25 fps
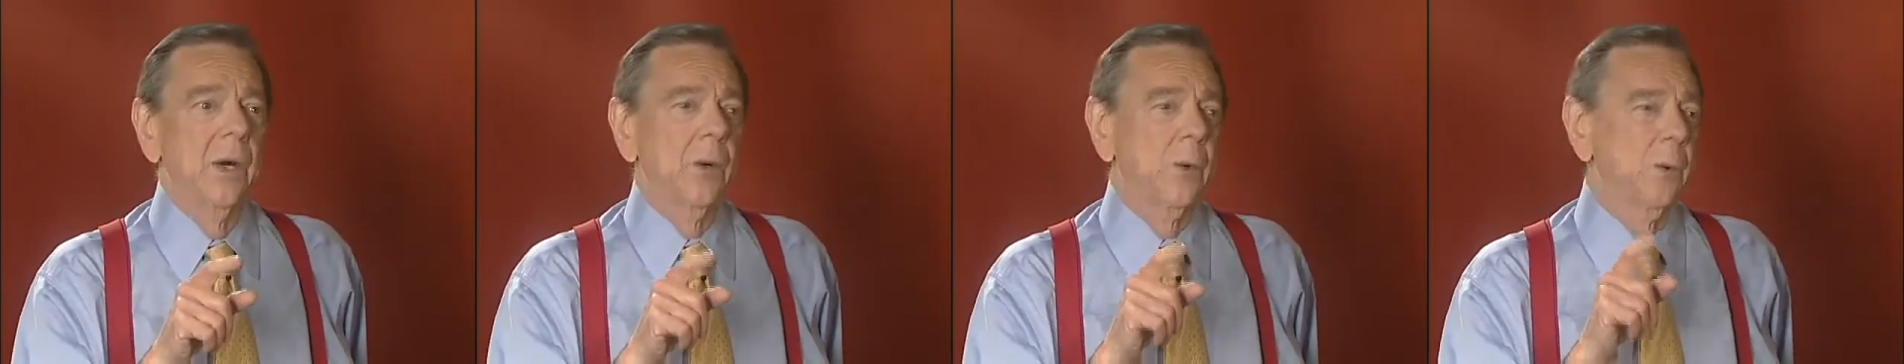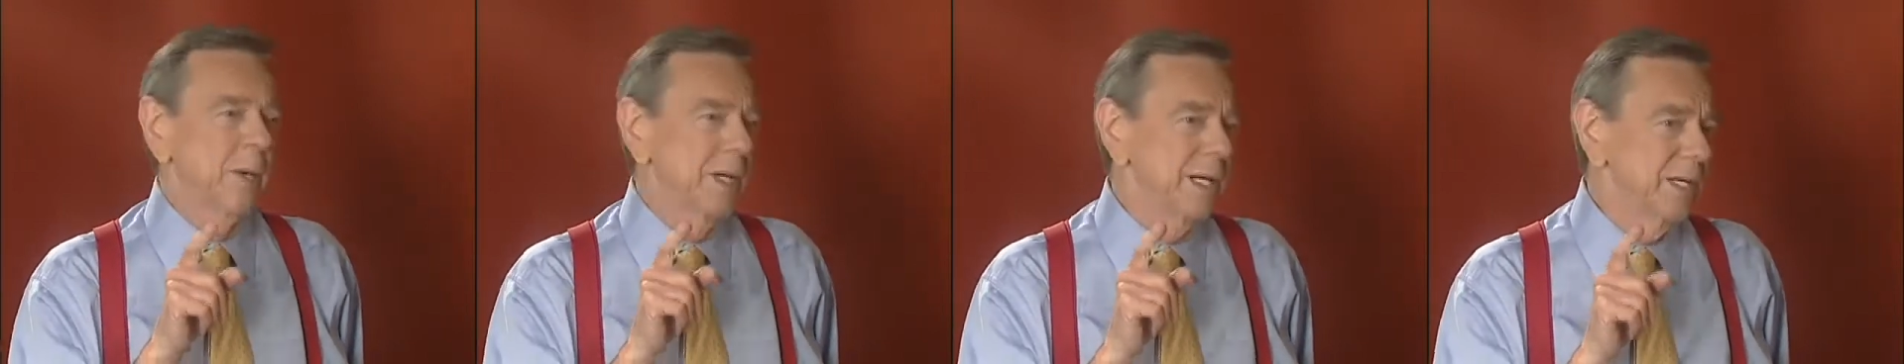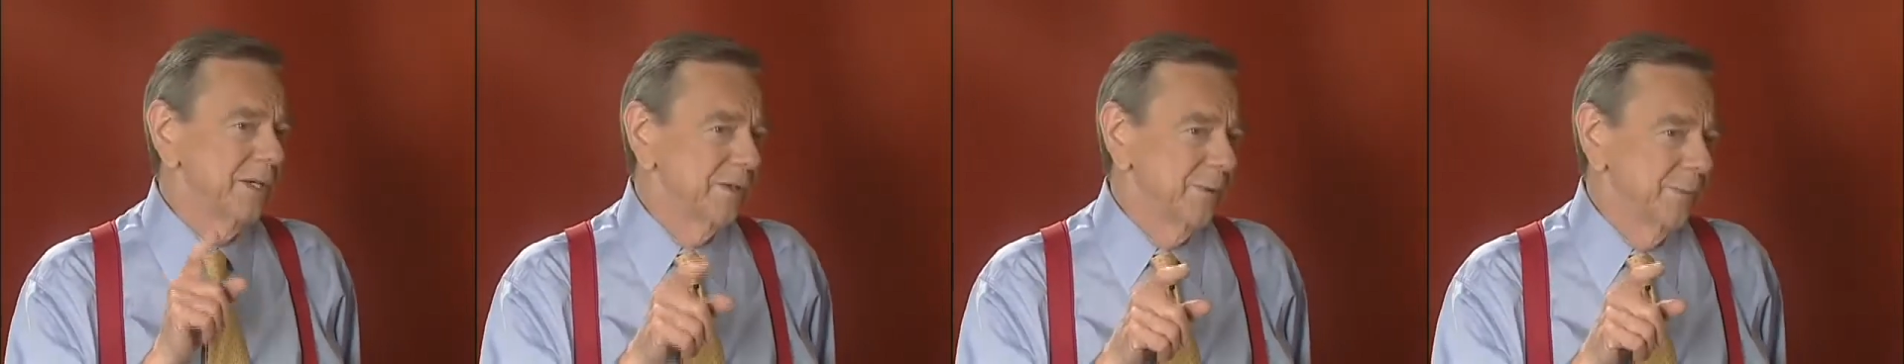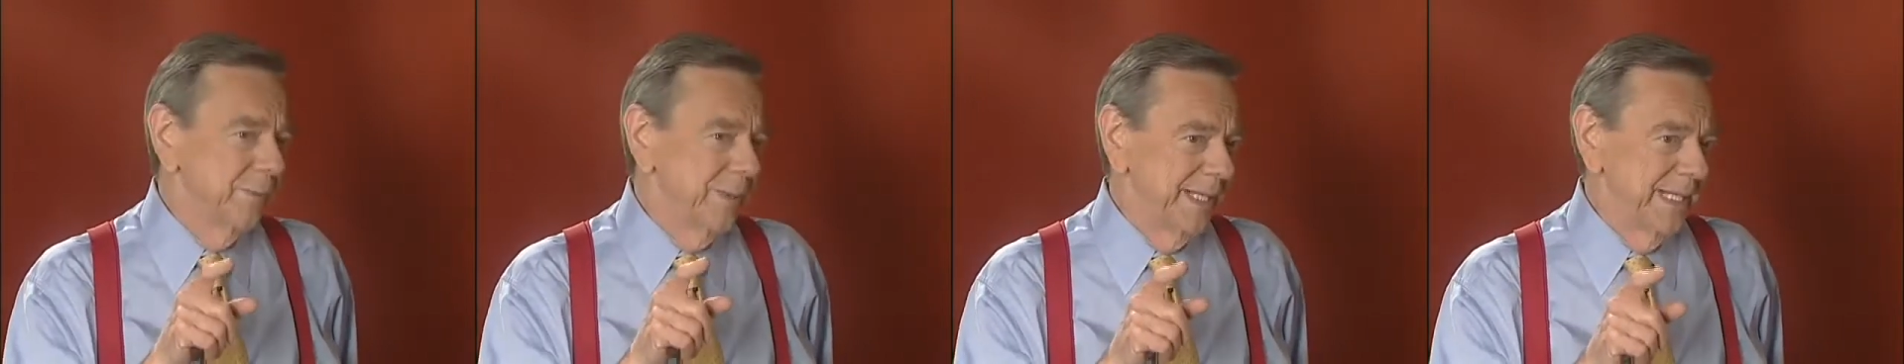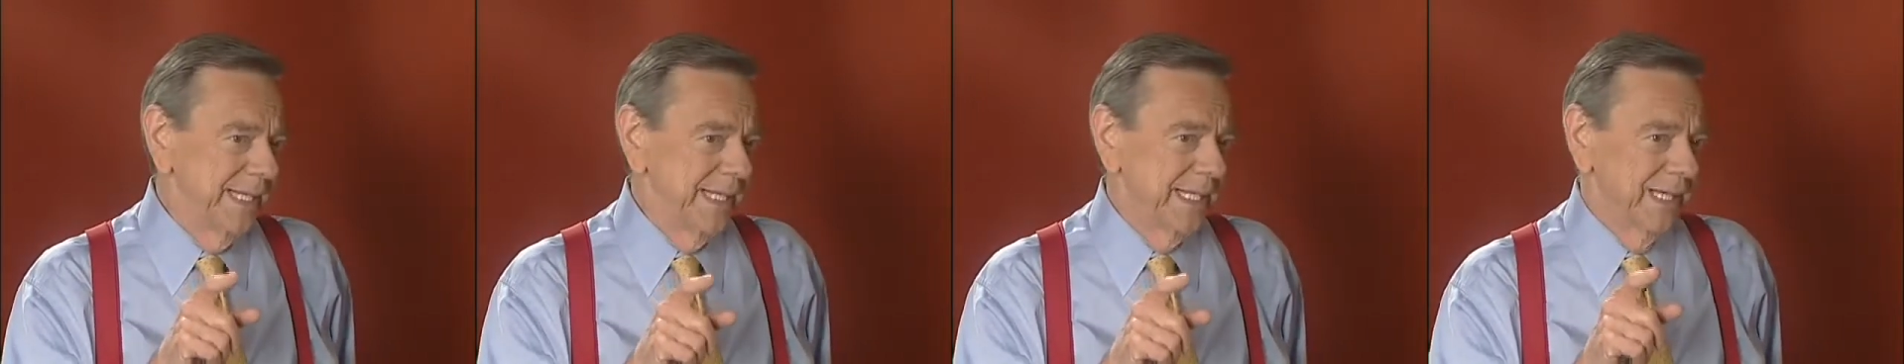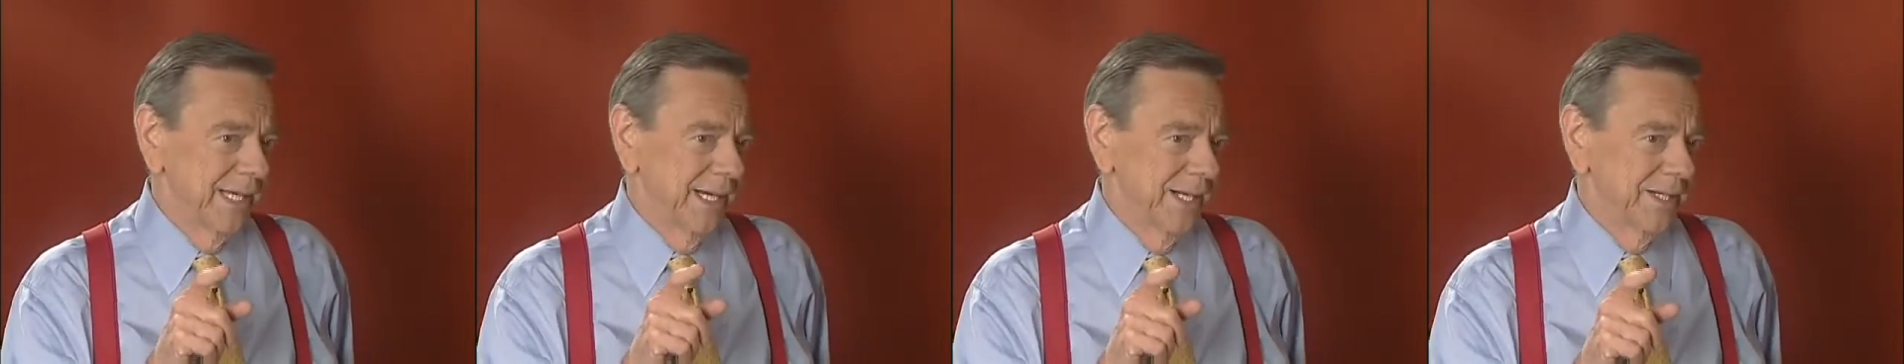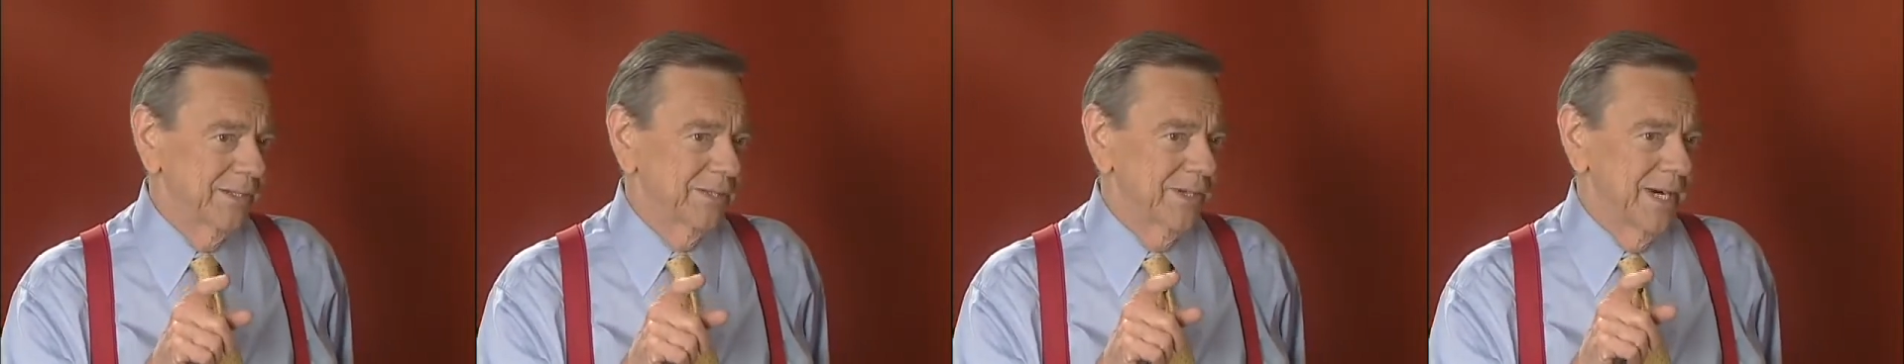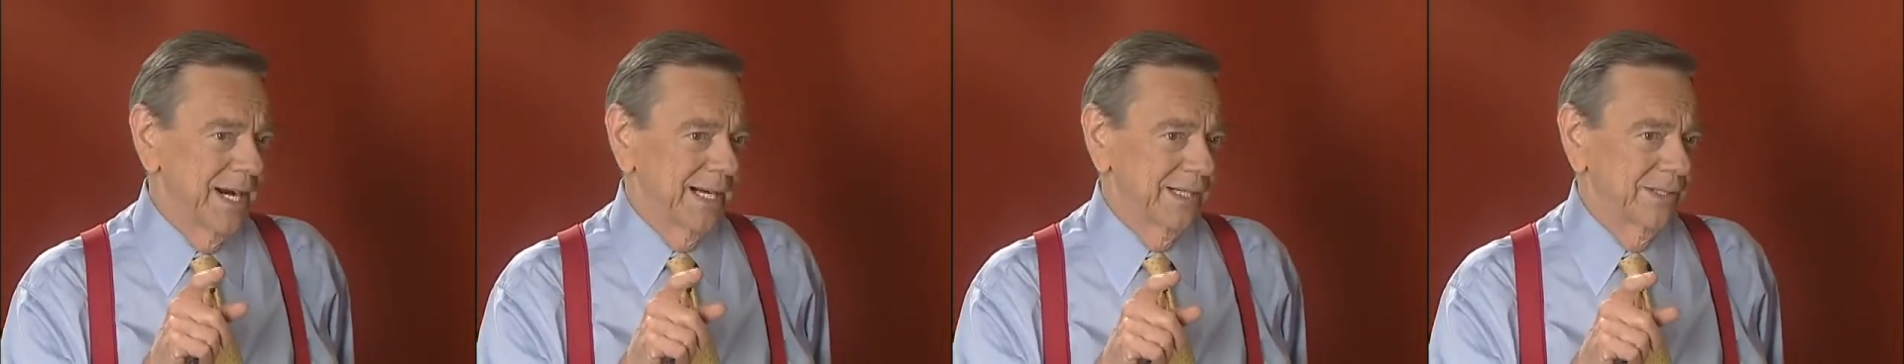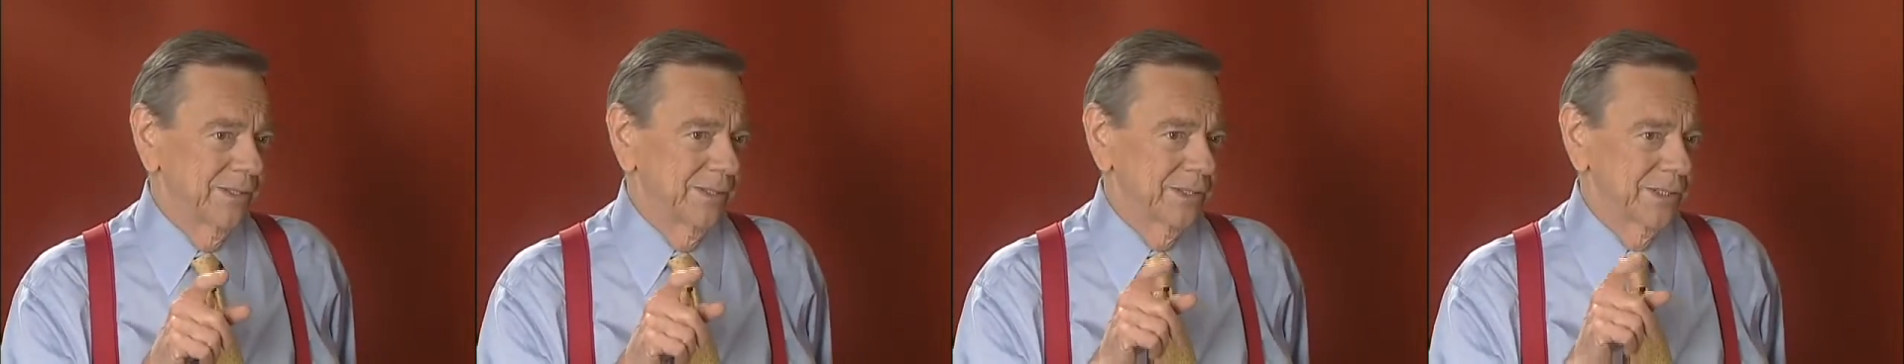where do many
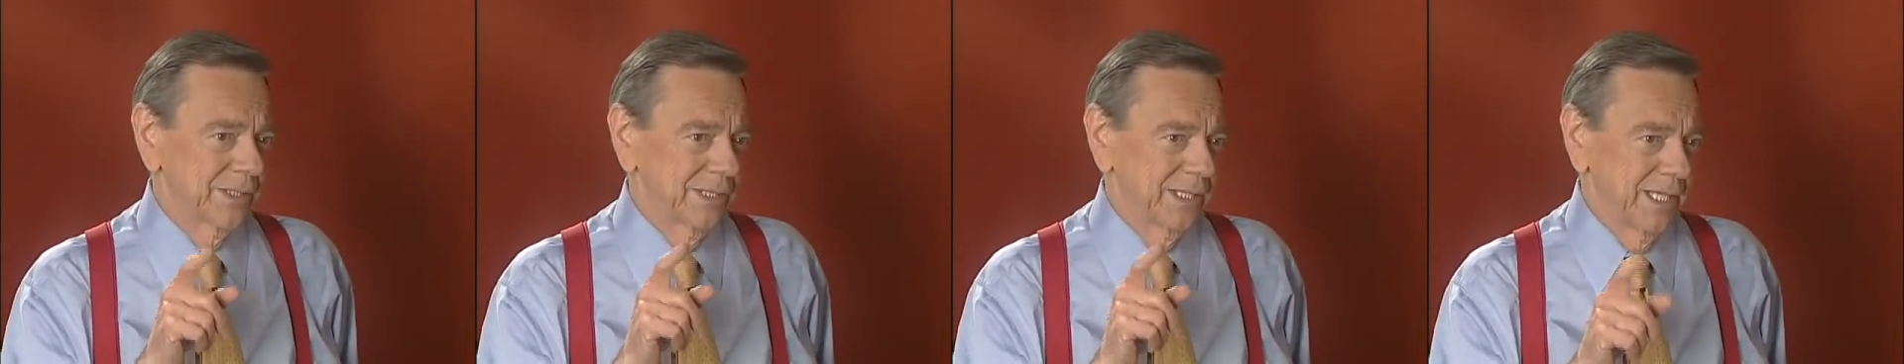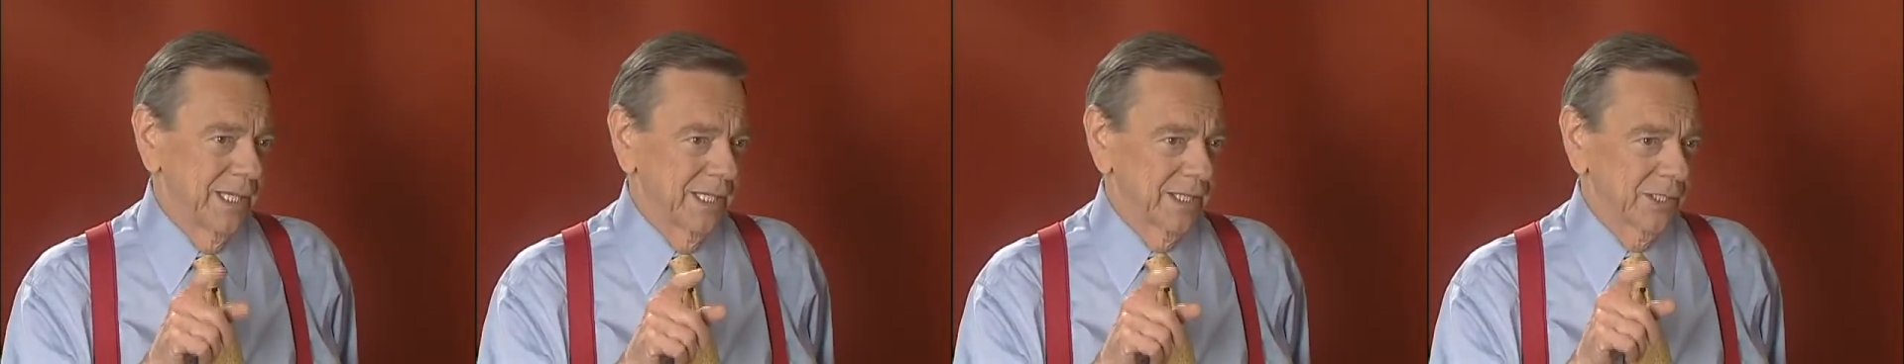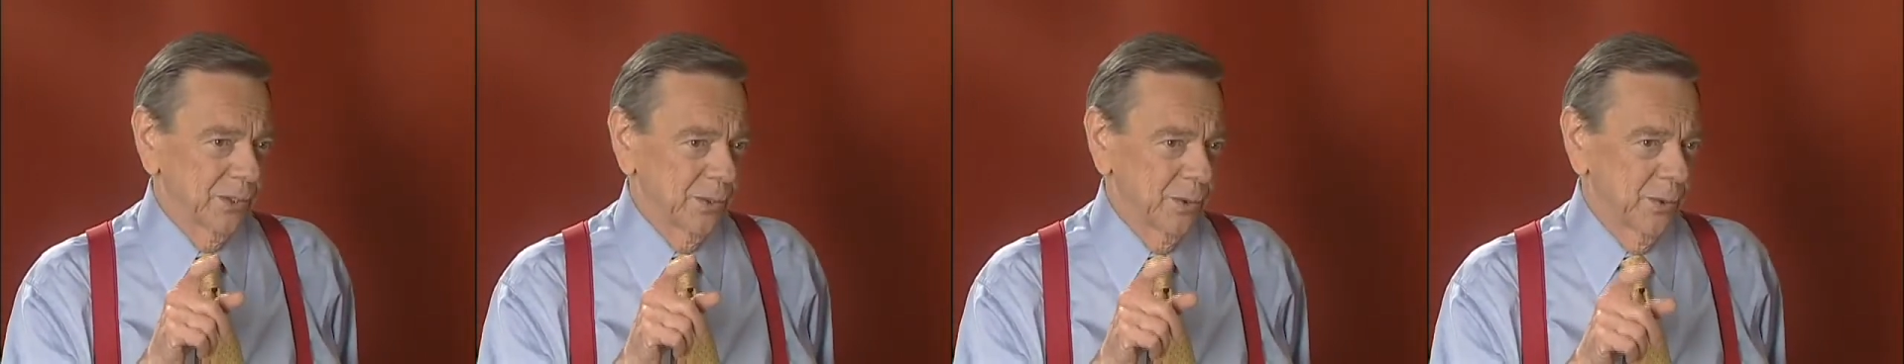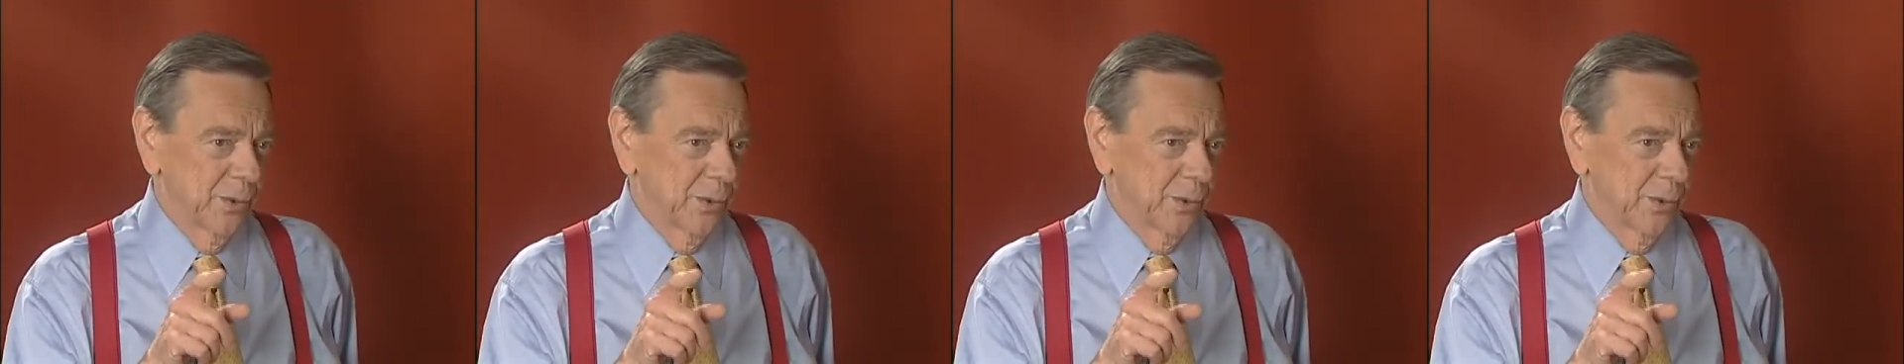contractors cut